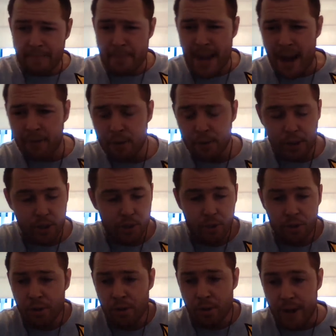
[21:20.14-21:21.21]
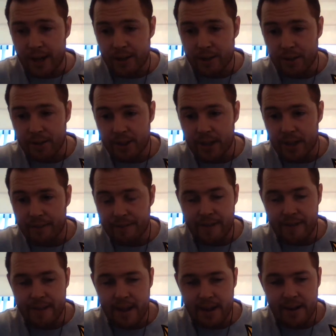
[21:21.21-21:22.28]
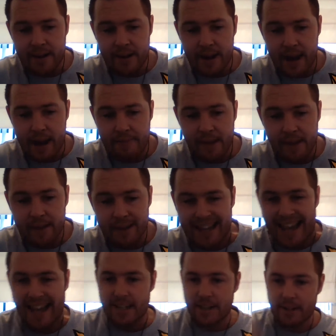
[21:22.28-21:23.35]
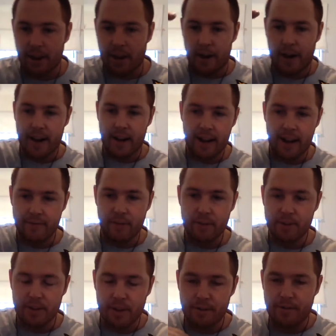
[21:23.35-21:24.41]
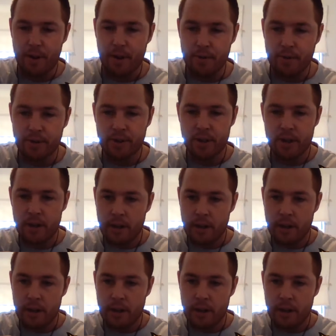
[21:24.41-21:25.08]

be able to endure all that sort of stuff and then get to the higher levels of those